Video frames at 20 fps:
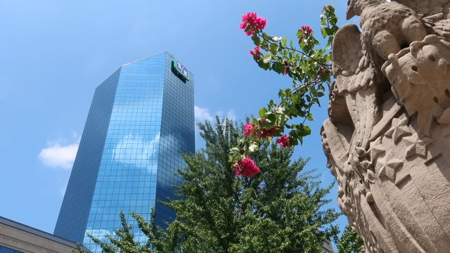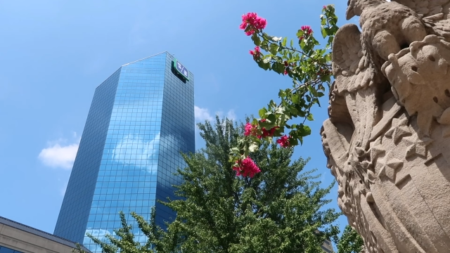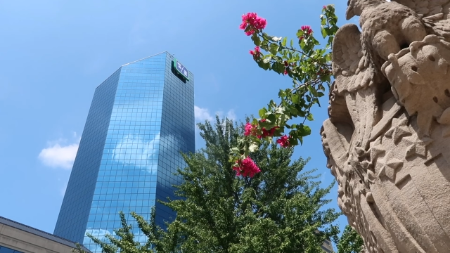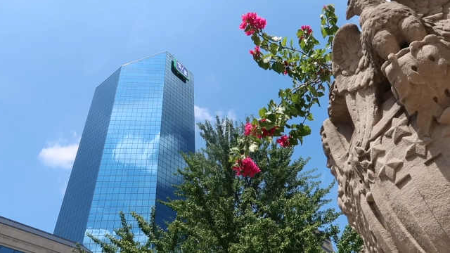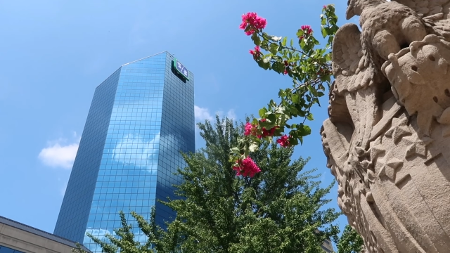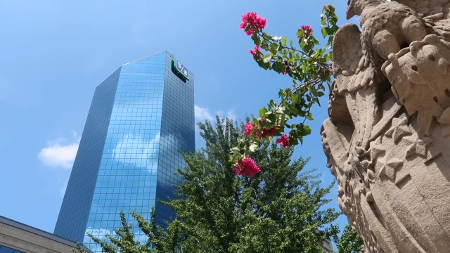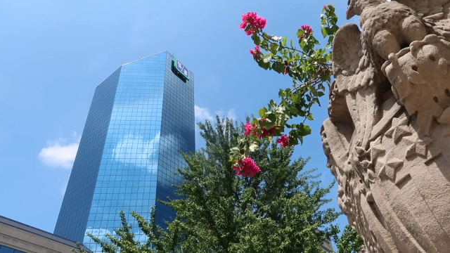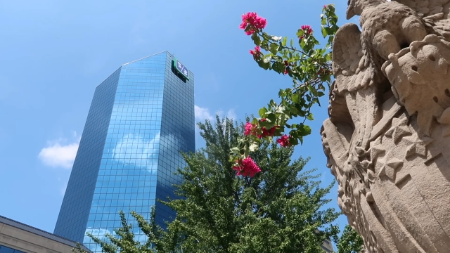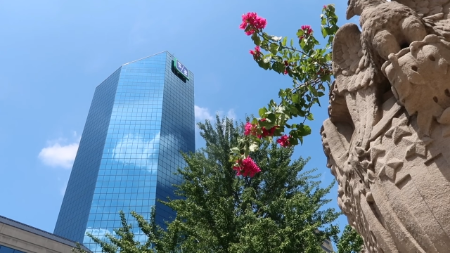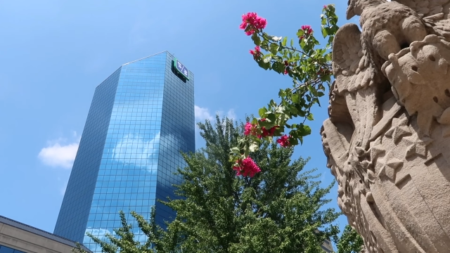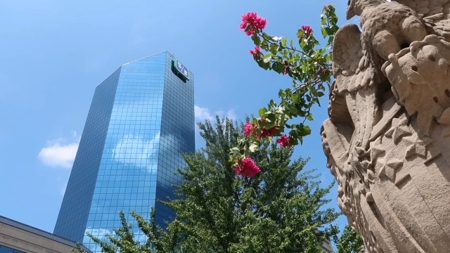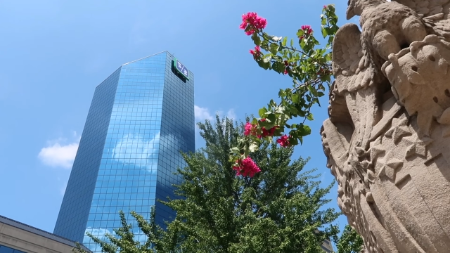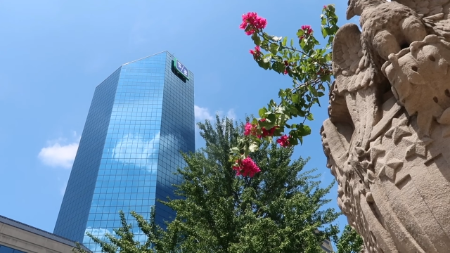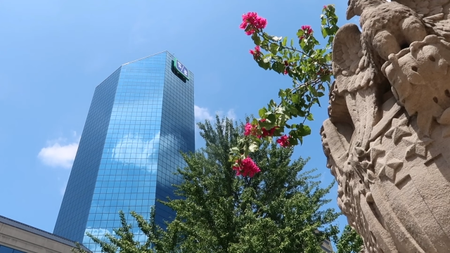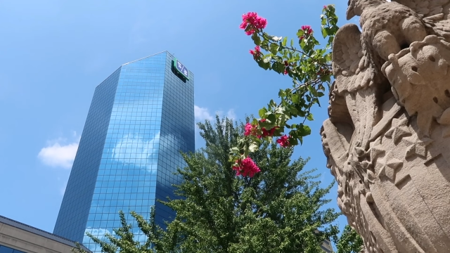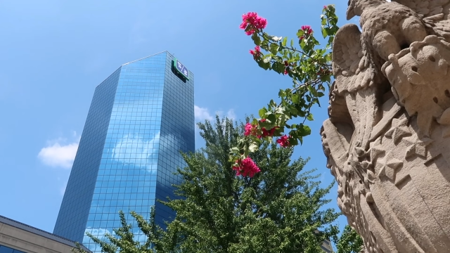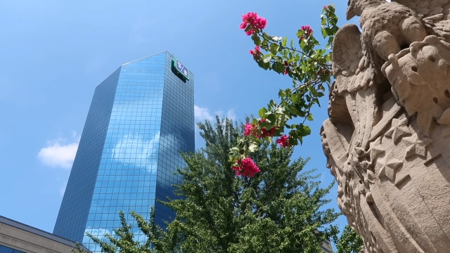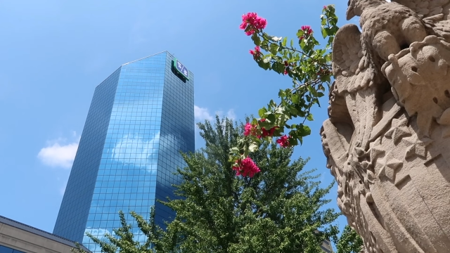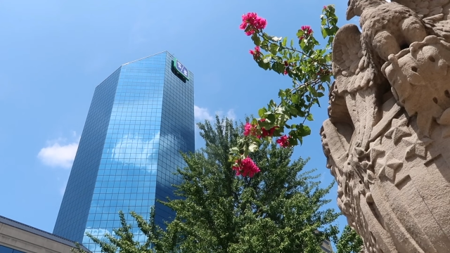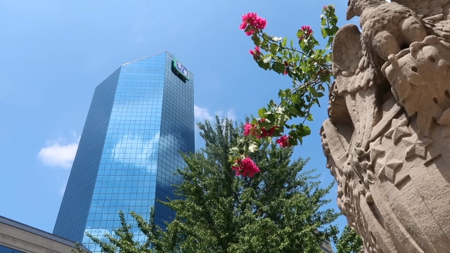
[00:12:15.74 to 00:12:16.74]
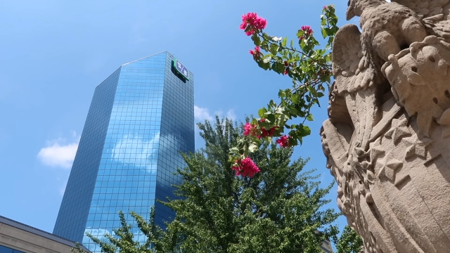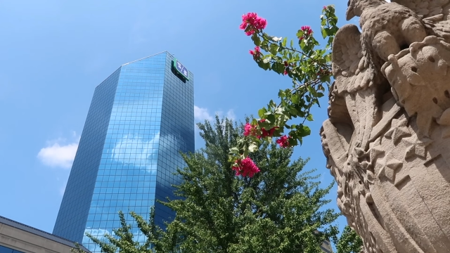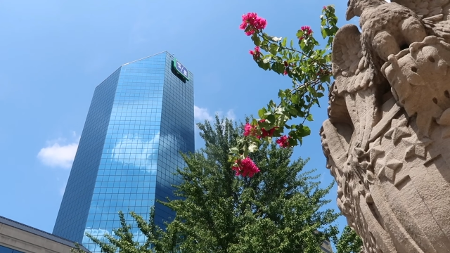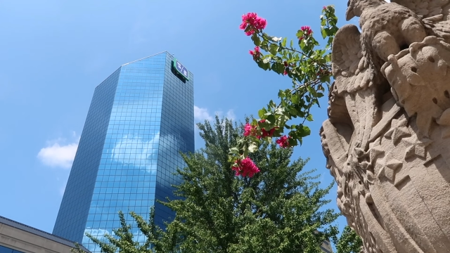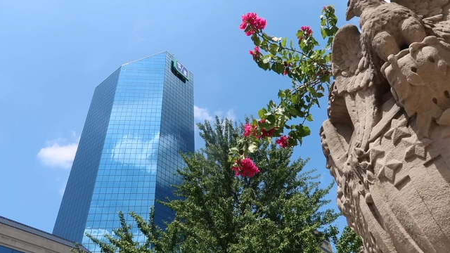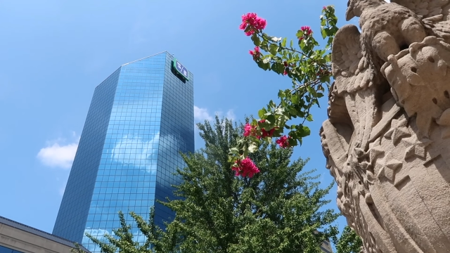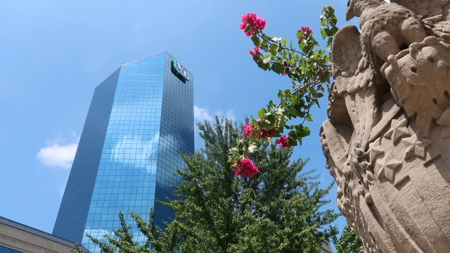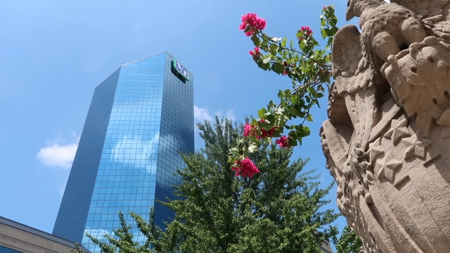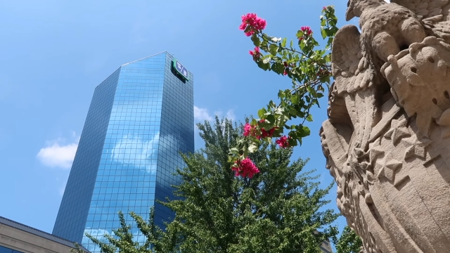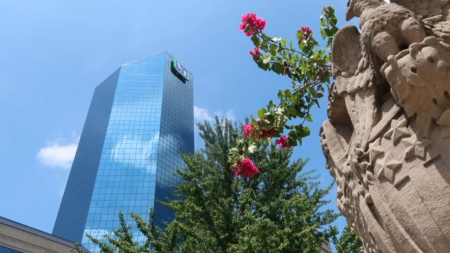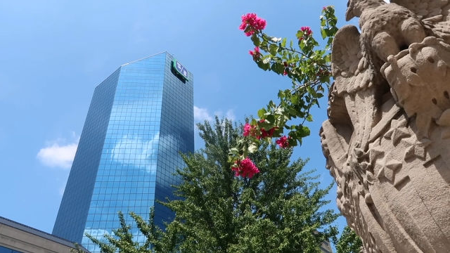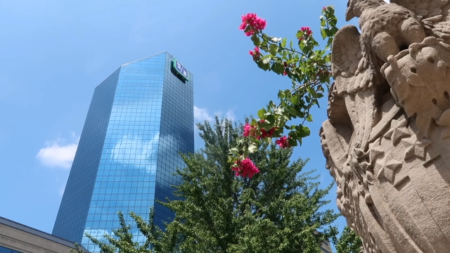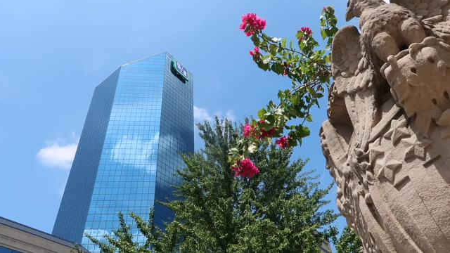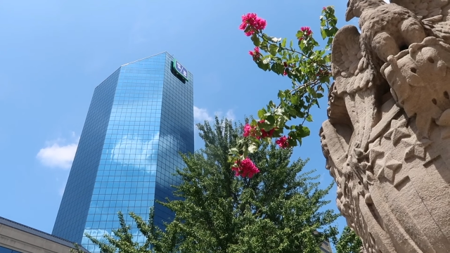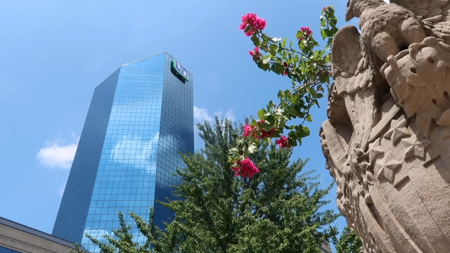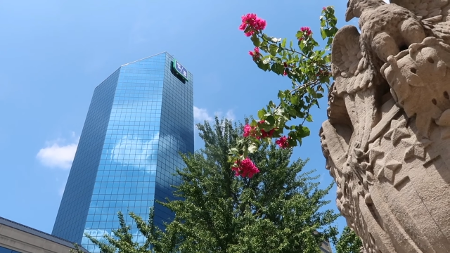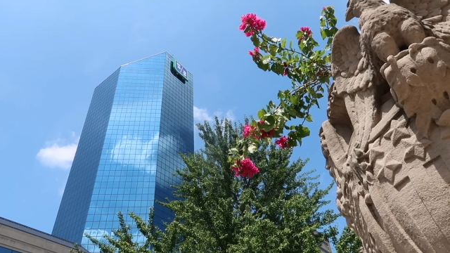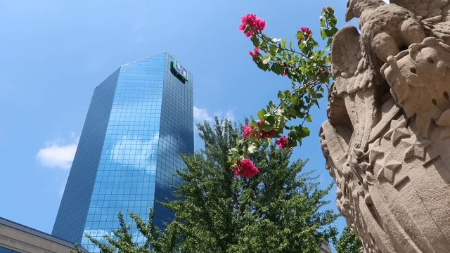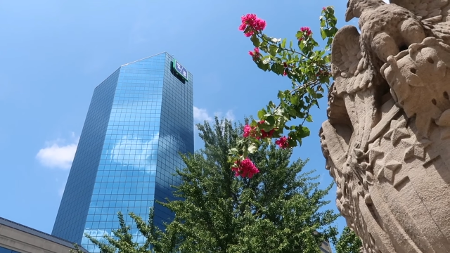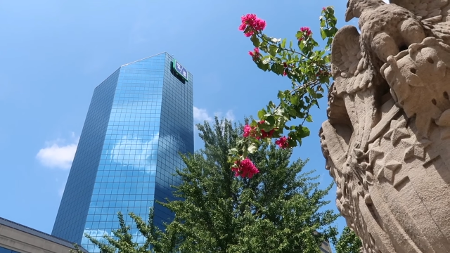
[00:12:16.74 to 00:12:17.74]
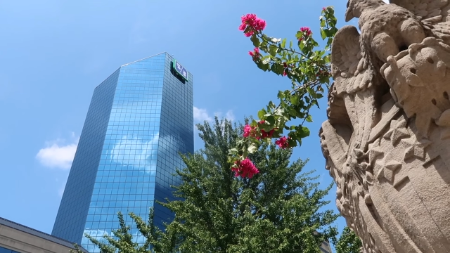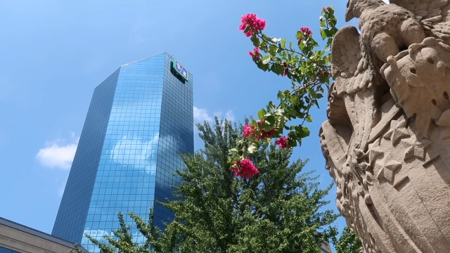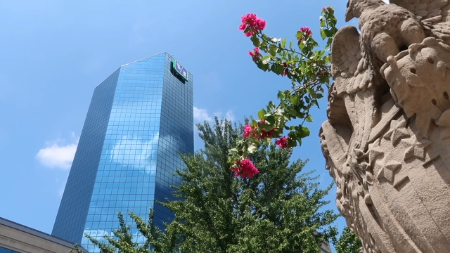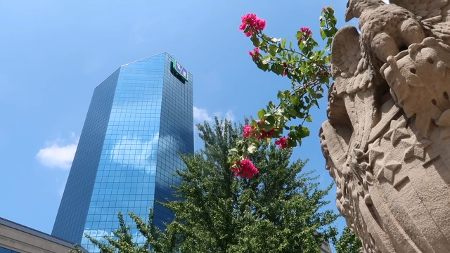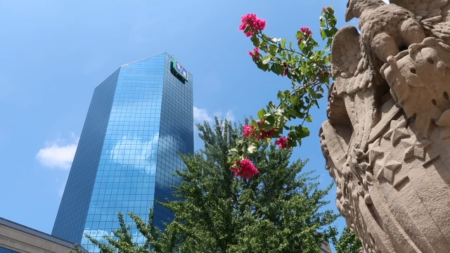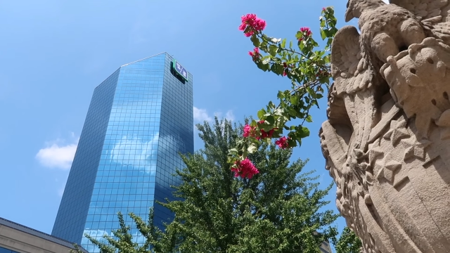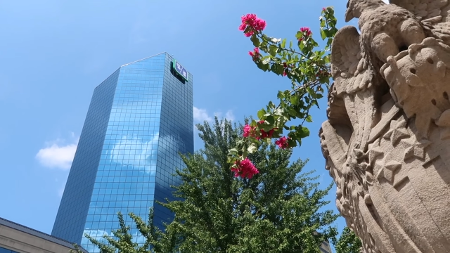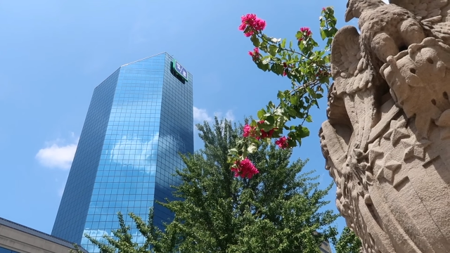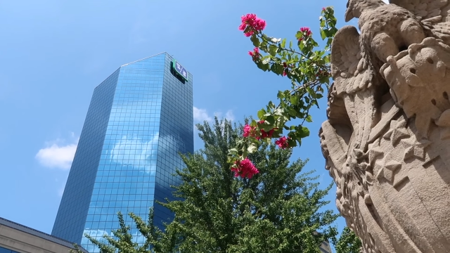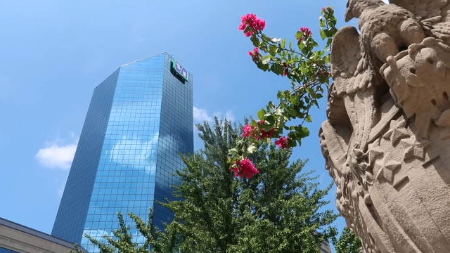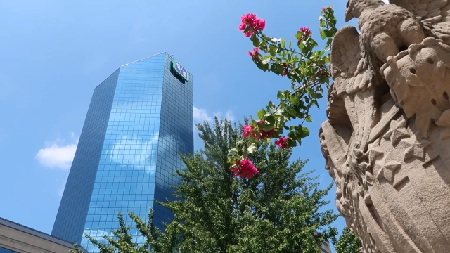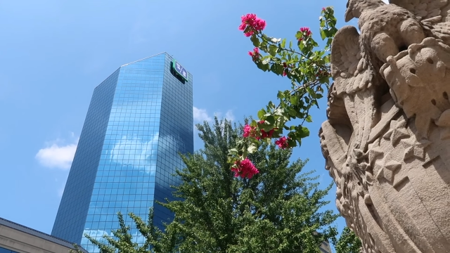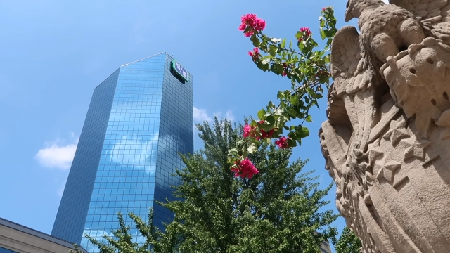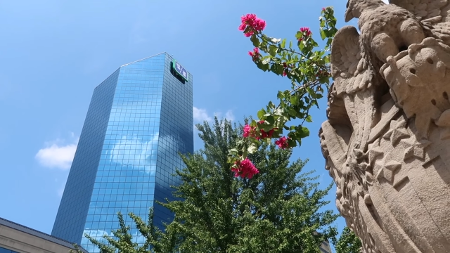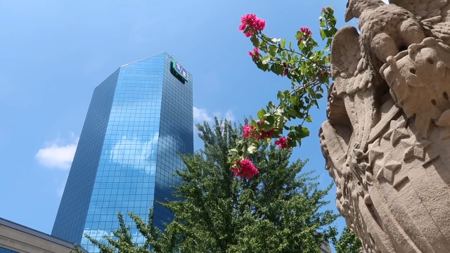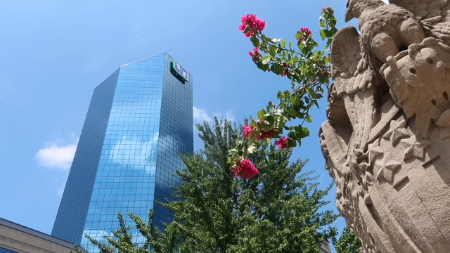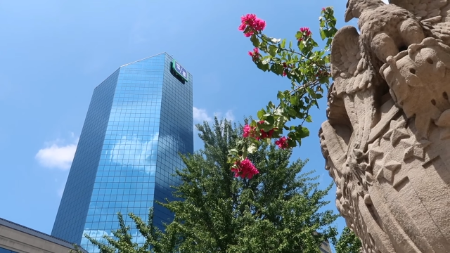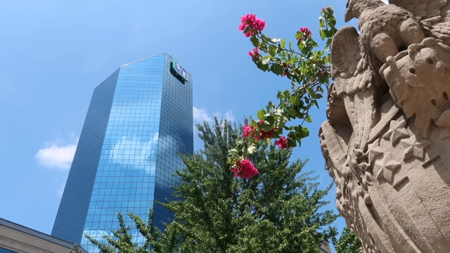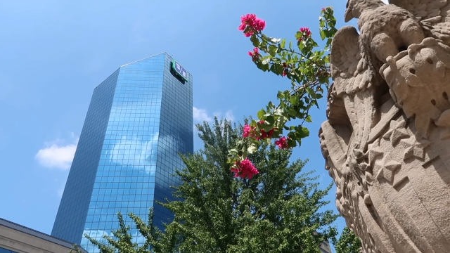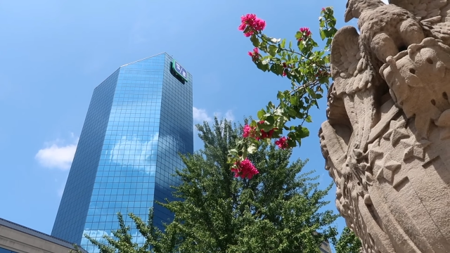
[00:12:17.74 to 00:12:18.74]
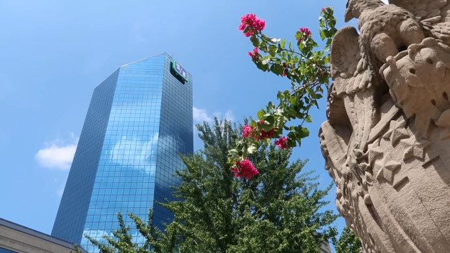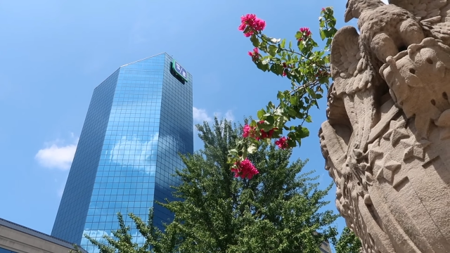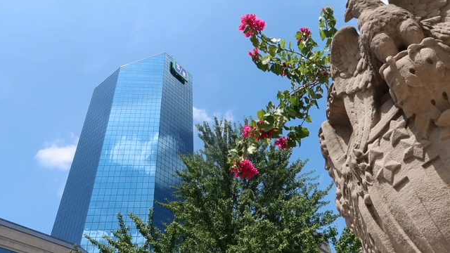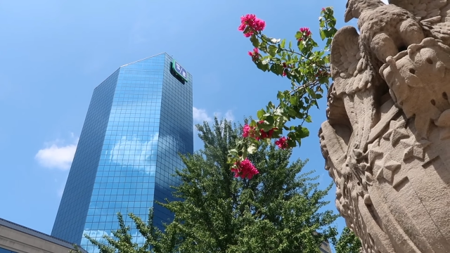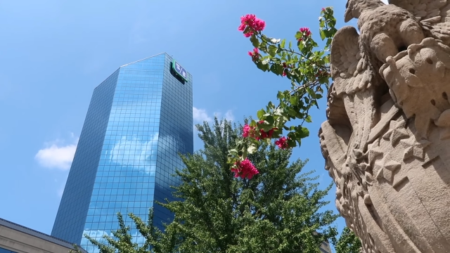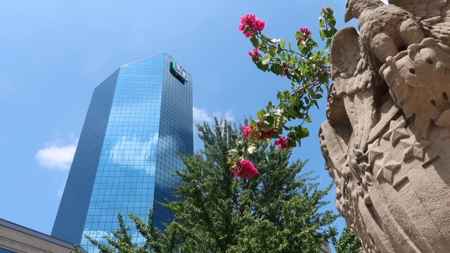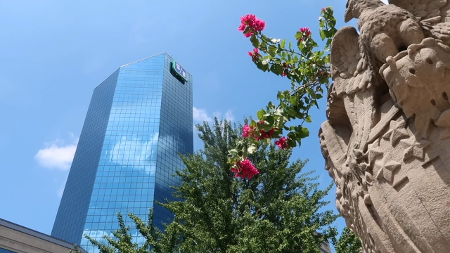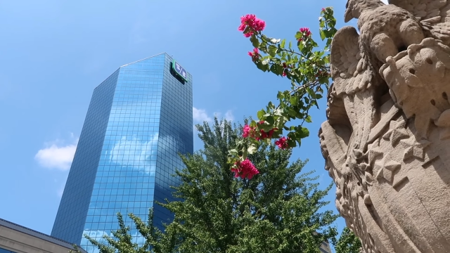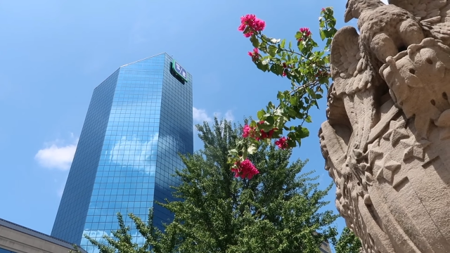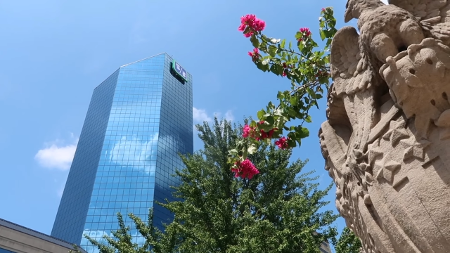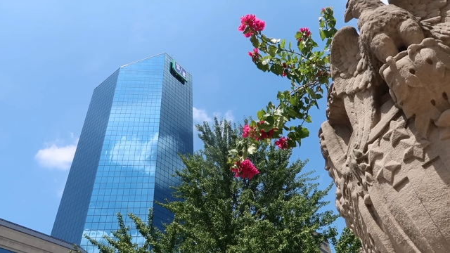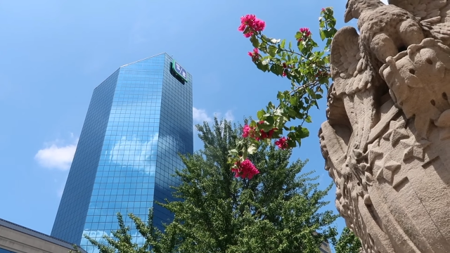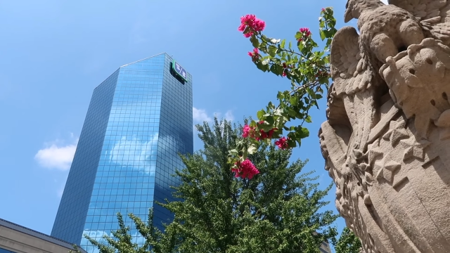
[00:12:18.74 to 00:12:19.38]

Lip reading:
No face is visible, so there are no lips to read.